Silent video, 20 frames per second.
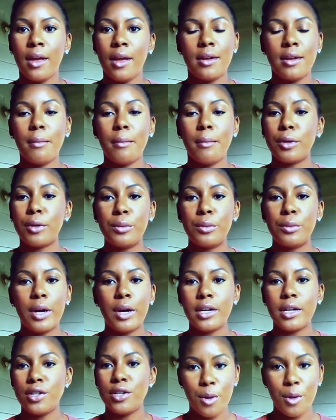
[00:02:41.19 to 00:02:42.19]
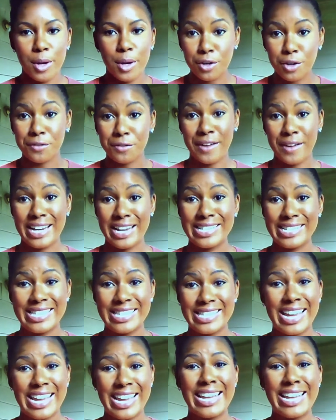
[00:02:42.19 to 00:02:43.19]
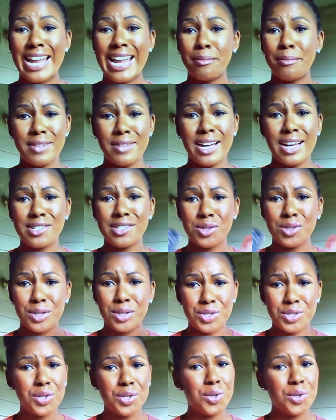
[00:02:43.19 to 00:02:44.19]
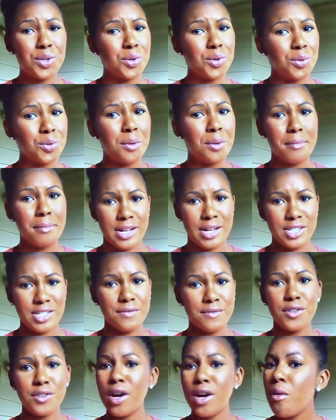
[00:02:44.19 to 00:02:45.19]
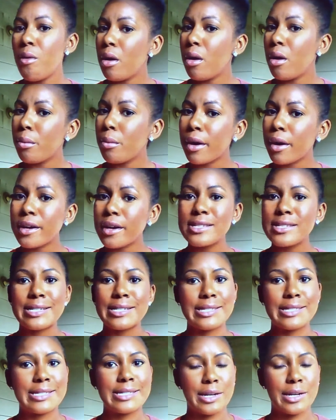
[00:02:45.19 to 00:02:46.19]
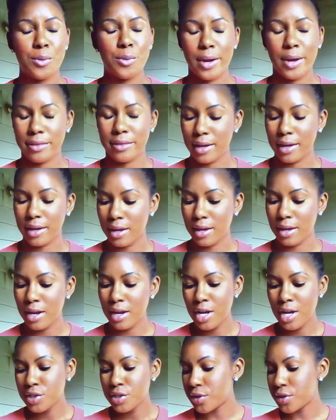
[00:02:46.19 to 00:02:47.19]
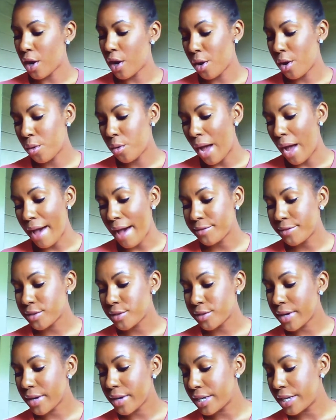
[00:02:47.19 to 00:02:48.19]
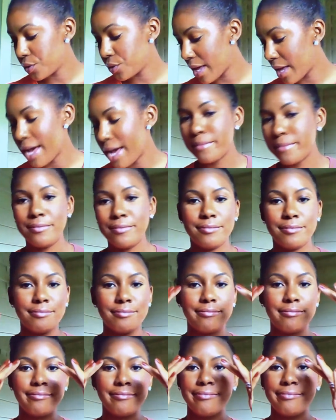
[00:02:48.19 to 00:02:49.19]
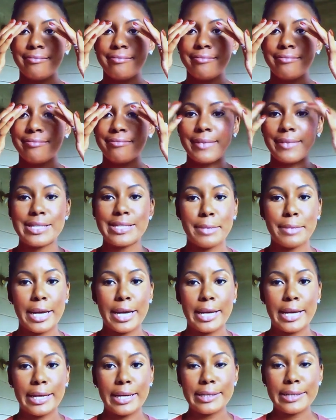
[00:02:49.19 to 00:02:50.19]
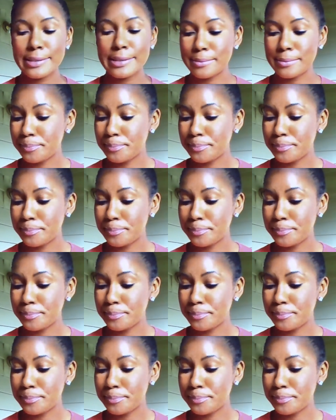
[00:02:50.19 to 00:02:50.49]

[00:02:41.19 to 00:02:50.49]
Number one, knowing your face and not doing too much. If you know what works, you stick with it. So after I do that, that's my eyes.